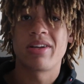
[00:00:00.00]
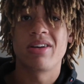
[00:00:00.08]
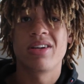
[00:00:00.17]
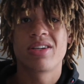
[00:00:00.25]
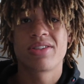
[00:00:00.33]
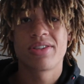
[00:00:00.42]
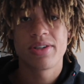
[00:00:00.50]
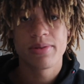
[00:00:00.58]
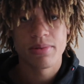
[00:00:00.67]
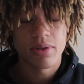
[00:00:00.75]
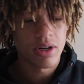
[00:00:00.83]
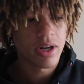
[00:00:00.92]
conditioner.
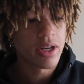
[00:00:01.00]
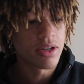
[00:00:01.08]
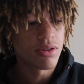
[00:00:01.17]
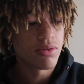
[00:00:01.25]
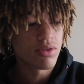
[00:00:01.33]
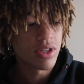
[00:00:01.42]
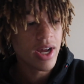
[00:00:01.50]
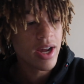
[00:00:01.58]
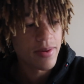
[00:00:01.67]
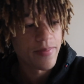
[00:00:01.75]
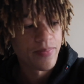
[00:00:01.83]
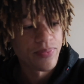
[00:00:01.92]
Go ahead and use
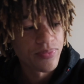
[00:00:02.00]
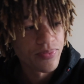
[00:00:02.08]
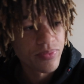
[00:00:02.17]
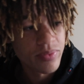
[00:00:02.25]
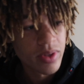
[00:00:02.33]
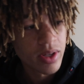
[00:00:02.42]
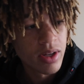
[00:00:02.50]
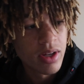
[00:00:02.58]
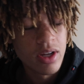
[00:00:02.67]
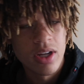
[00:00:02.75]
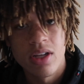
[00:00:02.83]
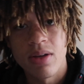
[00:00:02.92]
that.
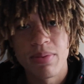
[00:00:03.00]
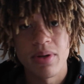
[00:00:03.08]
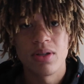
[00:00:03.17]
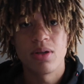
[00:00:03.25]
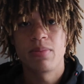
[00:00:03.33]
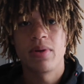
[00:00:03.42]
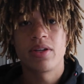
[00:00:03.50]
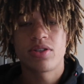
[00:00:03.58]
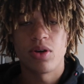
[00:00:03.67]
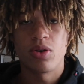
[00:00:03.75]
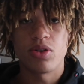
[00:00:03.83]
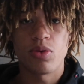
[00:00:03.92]
You put a little bit,
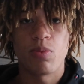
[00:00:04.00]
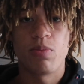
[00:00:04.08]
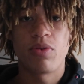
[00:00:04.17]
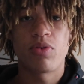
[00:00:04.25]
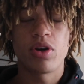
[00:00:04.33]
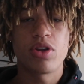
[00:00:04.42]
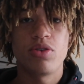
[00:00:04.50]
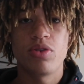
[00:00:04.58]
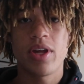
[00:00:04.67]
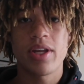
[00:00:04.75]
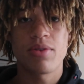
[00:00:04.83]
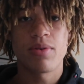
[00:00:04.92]
so before you
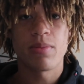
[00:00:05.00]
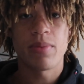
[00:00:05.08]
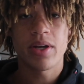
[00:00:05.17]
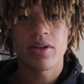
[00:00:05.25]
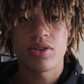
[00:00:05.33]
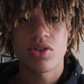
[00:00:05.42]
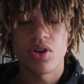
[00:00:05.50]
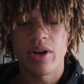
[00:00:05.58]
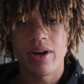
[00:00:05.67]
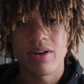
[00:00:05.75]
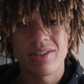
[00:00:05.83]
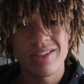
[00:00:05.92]
do that, you want to make sure your
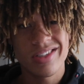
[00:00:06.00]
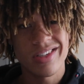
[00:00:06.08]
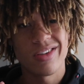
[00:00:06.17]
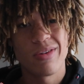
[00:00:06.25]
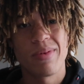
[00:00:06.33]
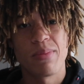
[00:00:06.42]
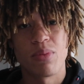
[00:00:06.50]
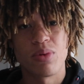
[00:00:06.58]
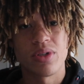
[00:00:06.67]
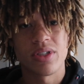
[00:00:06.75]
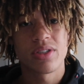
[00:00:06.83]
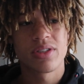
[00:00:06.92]
hair is just a little bit
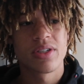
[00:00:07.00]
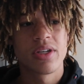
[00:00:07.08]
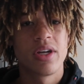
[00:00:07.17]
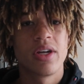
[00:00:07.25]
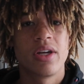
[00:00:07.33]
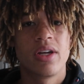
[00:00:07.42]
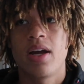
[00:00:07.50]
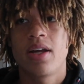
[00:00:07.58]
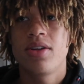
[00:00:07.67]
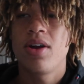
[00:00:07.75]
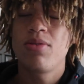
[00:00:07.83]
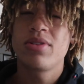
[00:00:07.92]
moist.
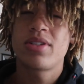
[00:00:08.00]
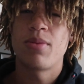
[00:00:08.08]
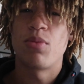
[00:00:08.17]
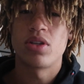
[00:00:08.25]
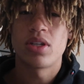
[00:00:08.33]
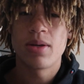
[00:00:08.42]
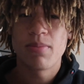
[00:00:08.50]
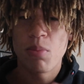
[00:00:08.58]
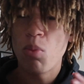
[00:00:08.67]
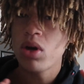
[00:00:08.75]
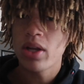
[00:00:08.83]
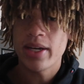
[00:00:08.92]
And I wouldn't say moist,
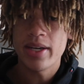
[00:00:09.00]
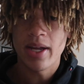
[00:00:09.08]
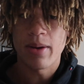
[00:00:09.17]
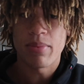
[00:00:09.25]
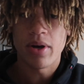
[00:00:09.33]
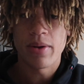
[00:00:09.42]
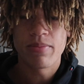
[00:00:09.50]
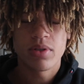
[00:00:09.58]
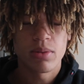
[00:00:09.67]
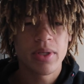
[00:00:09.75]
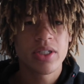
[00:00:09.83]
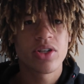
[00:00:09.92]
more like damp, right?
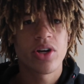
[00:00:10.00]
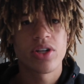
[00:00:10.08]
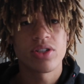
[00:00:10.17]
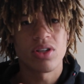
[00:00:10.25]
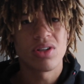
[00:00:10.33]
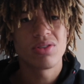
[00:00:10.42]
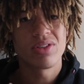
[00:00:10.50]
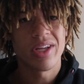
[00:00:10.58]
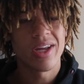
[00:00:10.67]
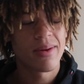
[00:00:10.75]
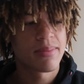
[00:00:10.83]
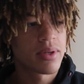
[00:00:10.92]
So make sure your hair is a little
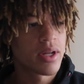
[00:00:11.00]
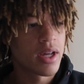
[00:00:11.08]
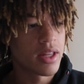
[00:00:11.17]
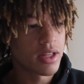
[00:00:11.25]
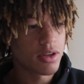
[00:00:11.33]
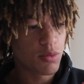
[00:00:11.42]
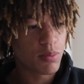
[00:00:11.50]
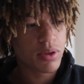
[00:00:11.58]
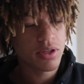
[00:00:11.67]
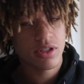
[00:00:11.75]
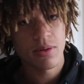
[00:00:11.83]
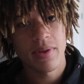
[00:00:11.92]
damp, and then you
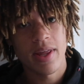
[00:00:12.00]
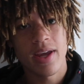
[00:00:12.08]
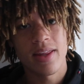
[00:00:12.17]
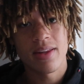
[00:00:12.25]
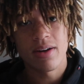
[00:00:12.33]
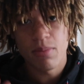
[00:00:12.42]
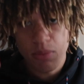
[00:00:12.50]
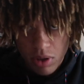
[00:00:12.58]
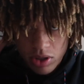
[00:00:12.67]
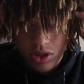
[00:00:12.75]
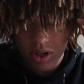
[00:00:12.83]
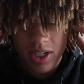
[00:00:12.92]
put some of that in there,
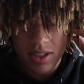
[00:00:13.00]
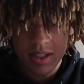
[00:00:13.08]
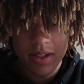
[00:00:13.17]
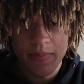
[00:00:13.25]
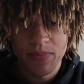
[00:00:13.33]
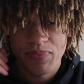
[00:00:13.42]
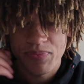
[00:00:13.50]
moisturize it,